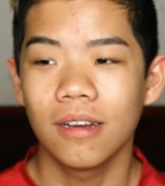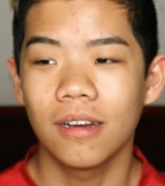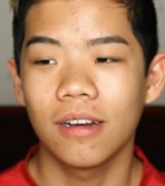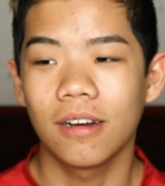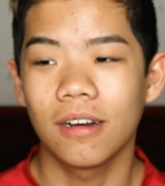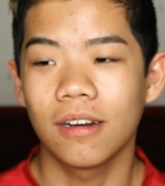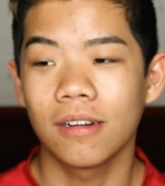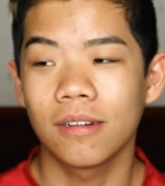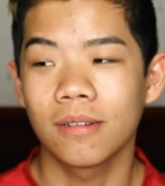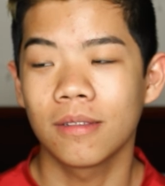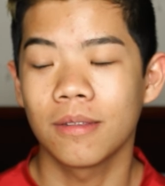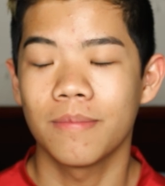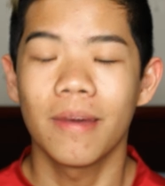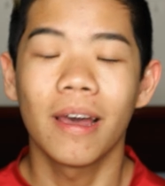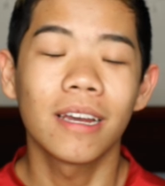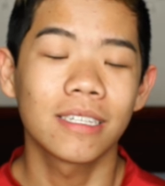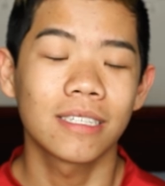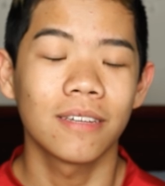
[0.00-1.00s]
The
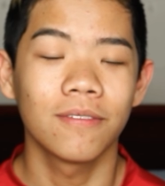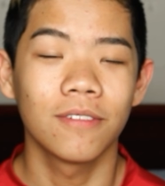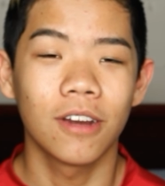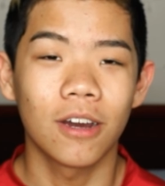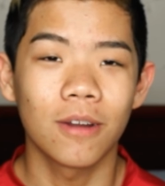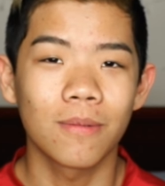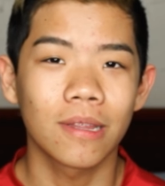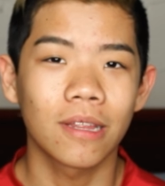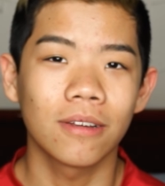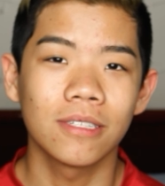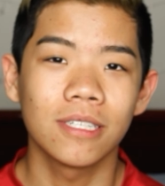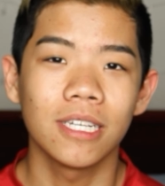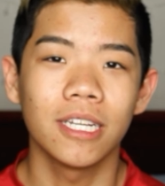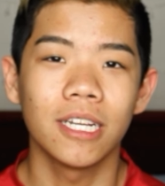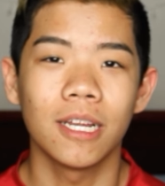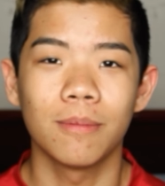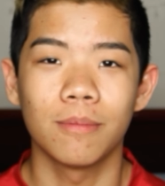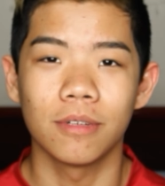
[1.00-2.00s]
max I've gone without
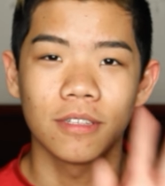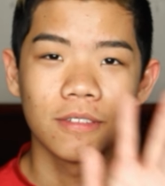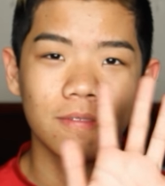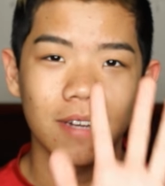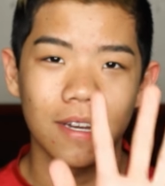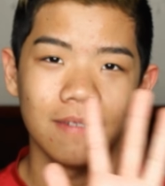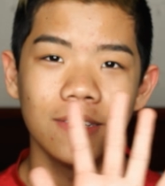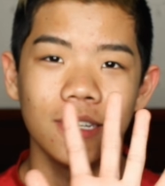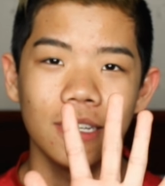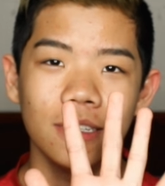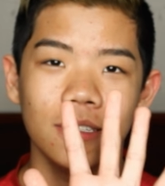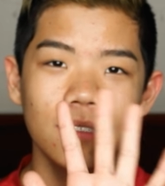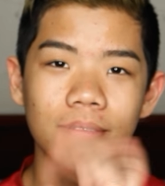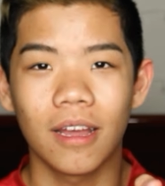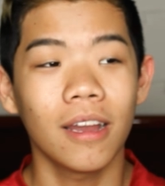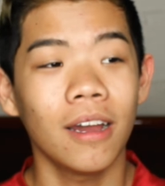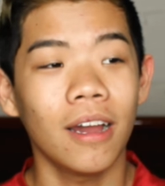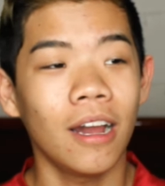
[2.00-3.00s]
seeing him was 5
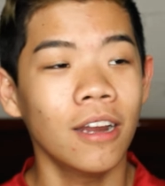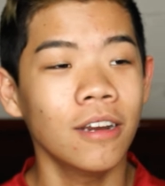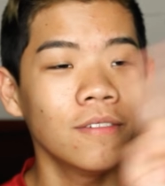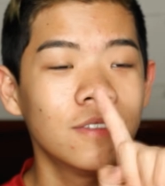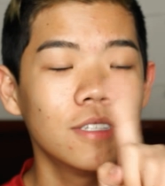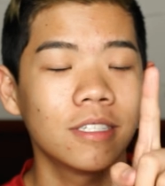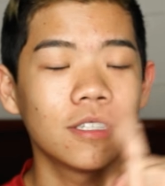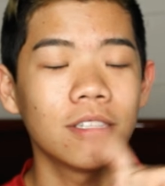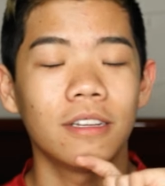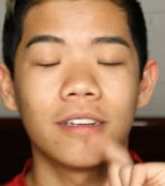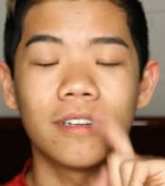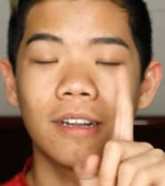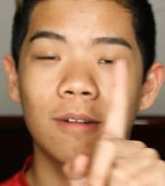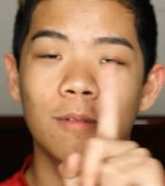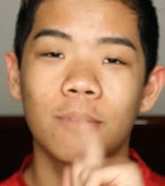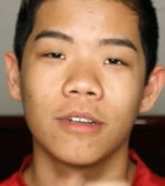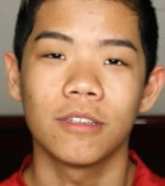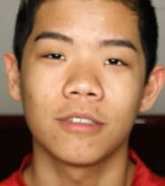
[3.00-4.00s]
days. I got out of the salon
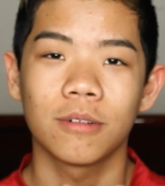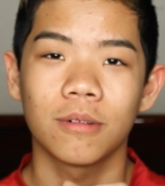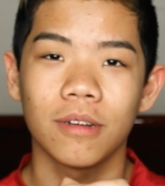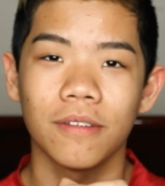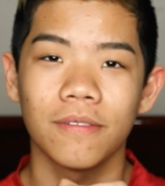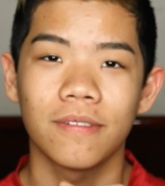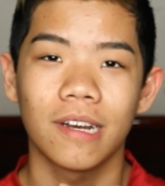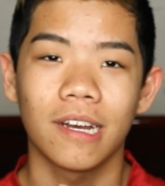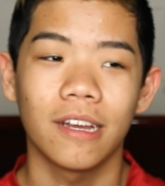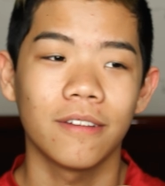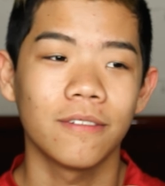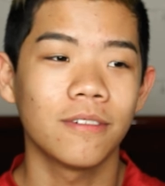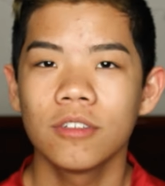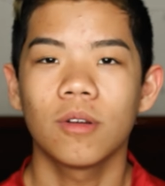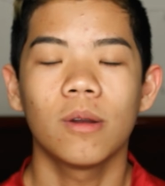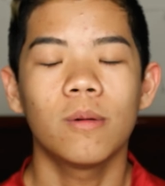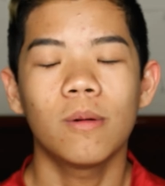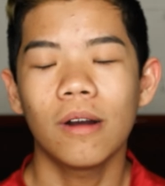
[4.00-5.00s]
at 1:25.
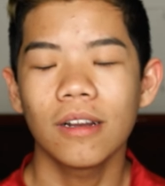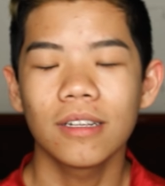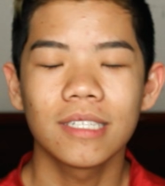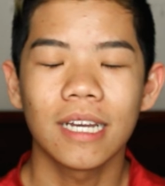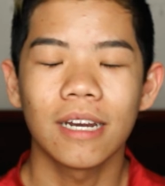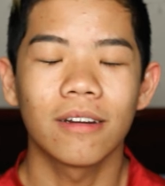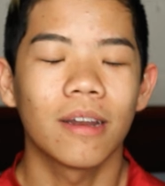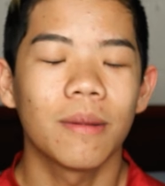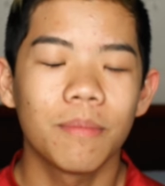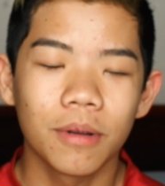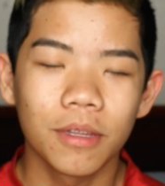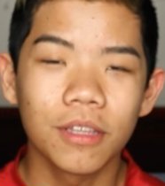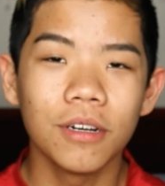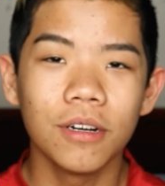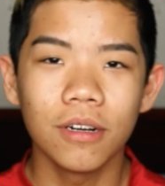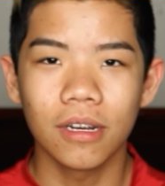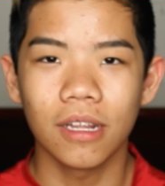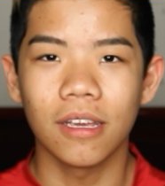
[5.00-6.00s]
So I walked out, I put the
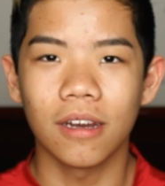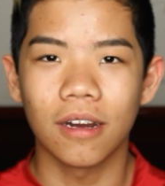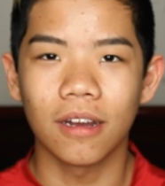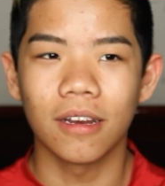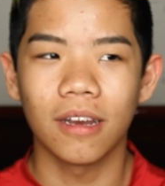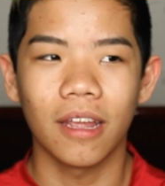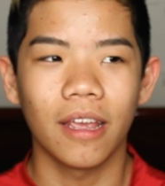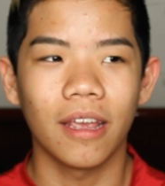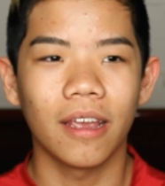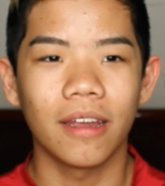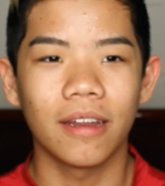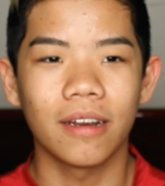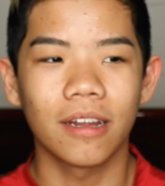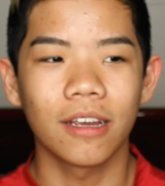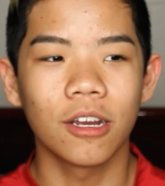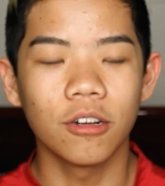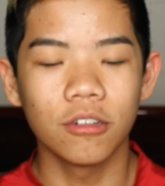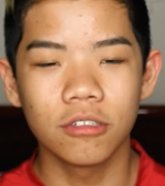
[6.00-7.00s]
hoodie on, and
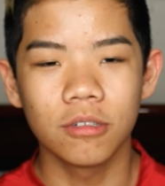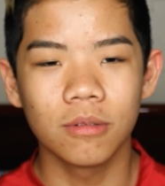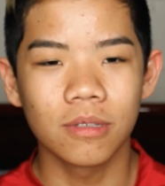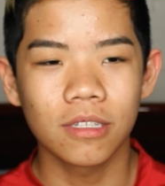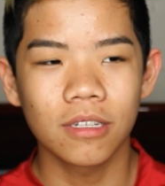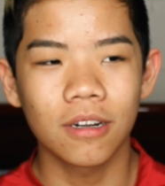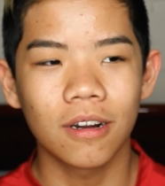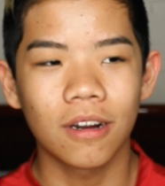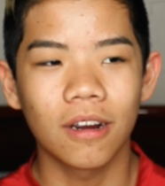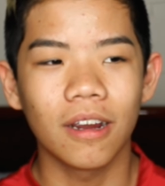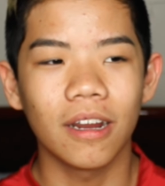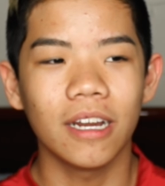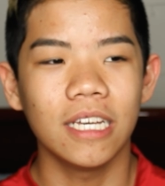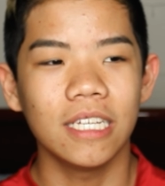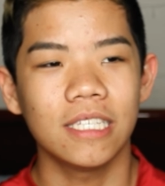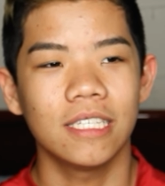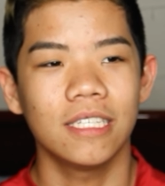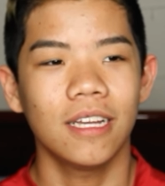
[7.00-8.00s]
I go to his car, and
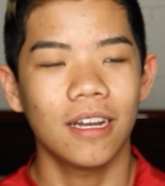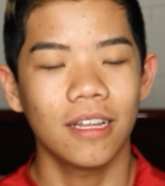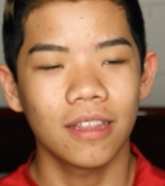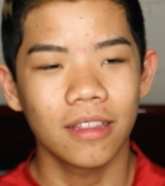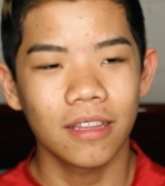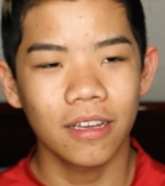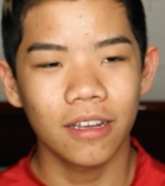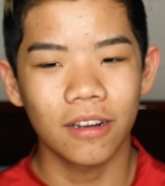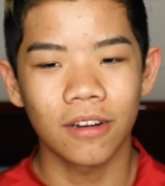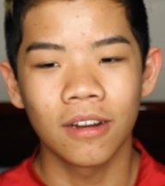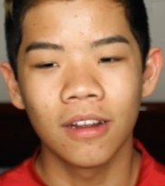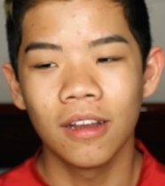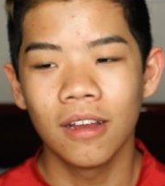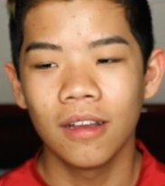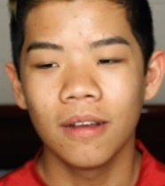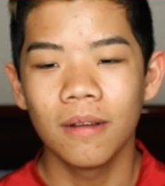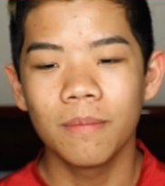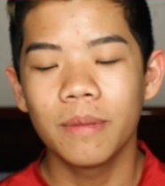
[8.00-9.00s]
he's not there.
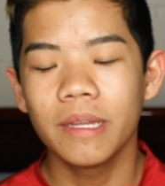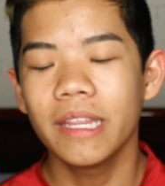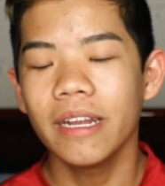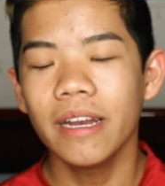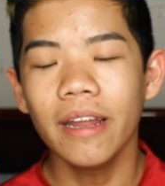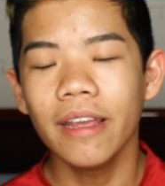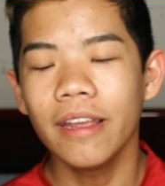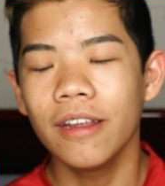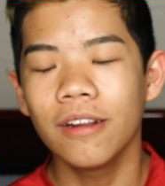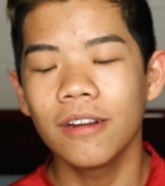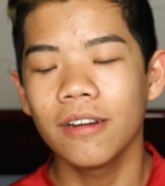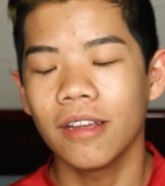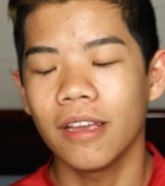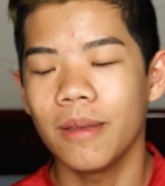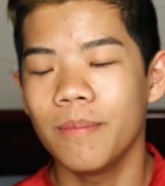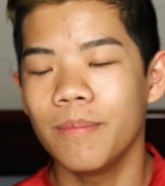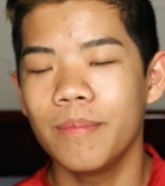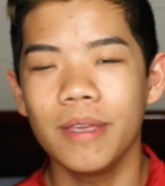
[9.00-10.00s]
But then I hear
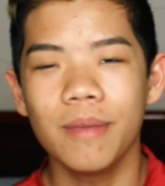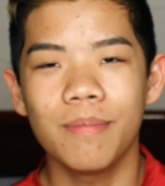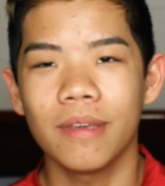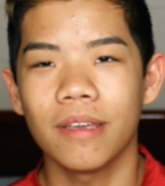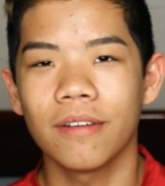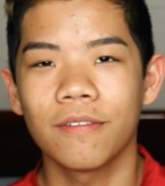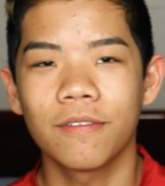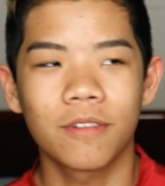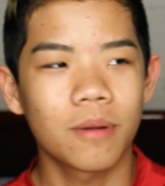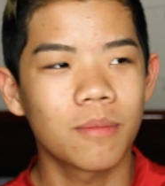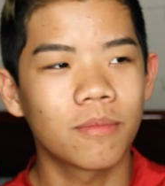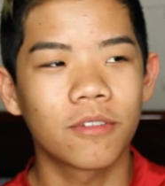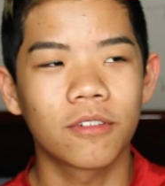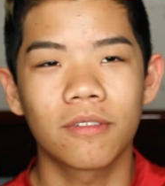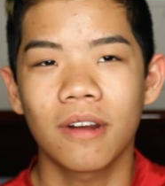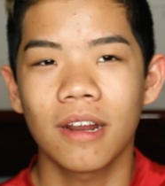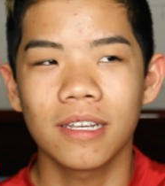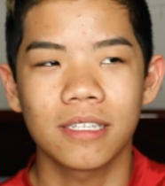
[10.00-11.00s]
him beeping from
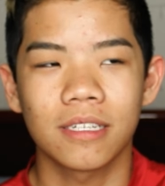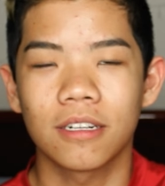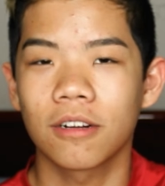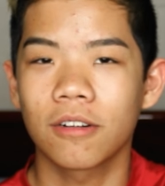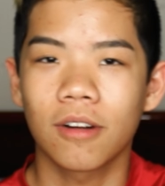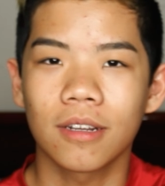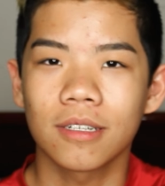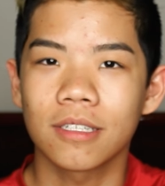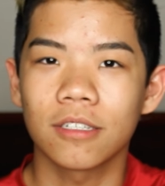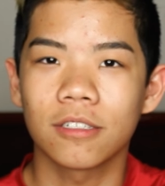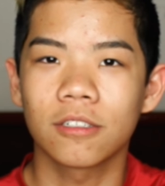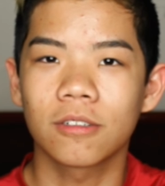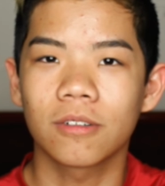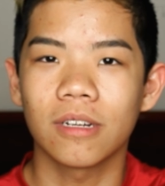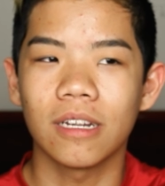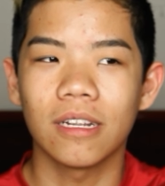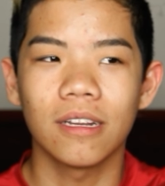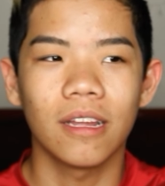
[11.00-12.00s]
Verizon across the
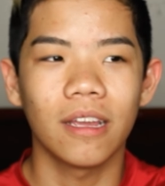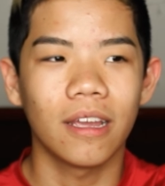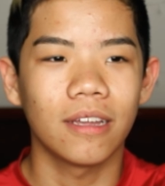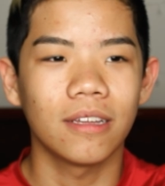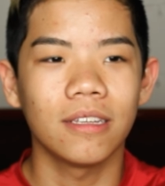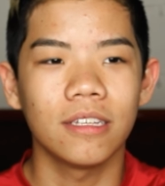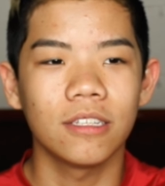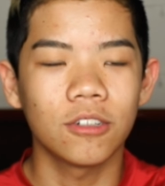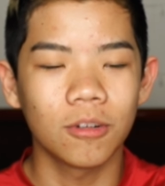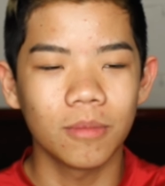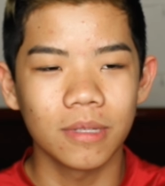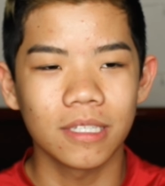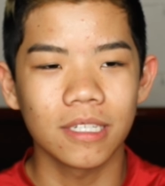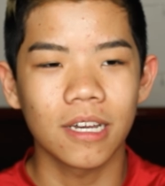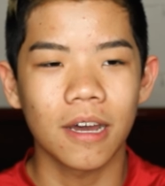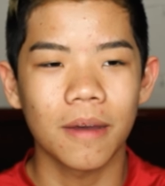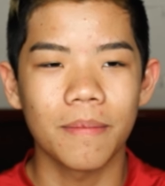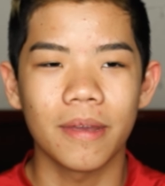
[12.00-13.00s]
street, and he told me to
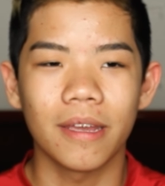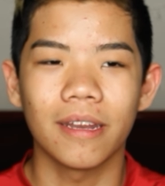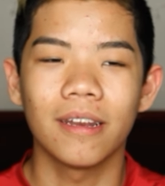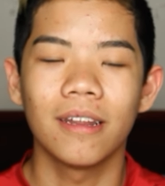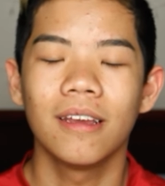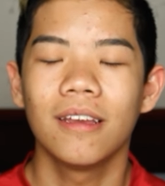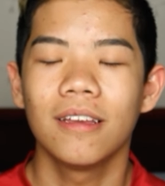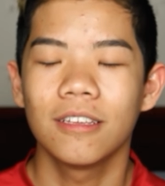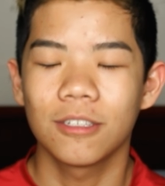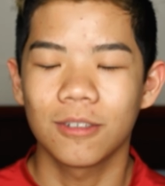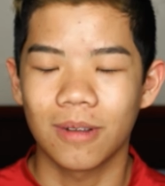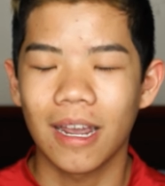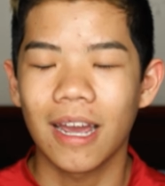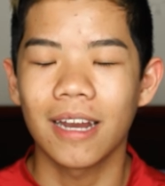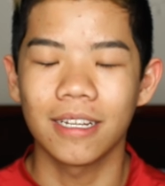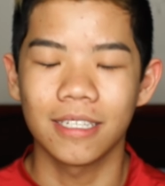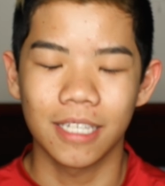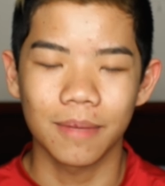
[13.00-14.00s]
come in. So I
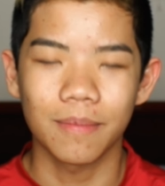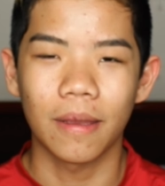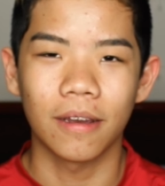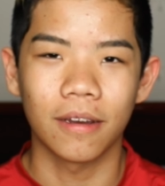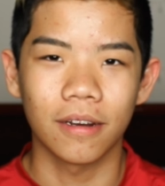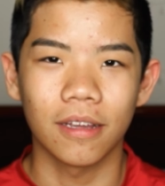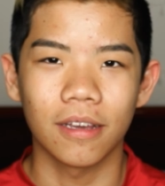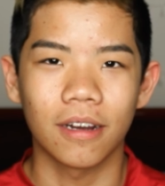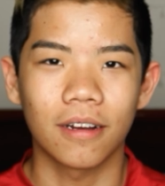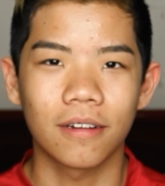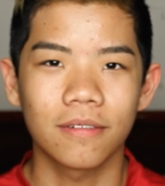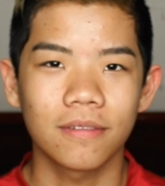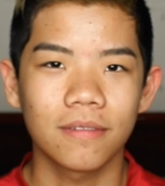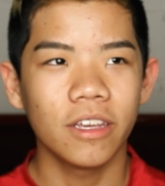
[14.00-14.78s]
had to take my hoodie off.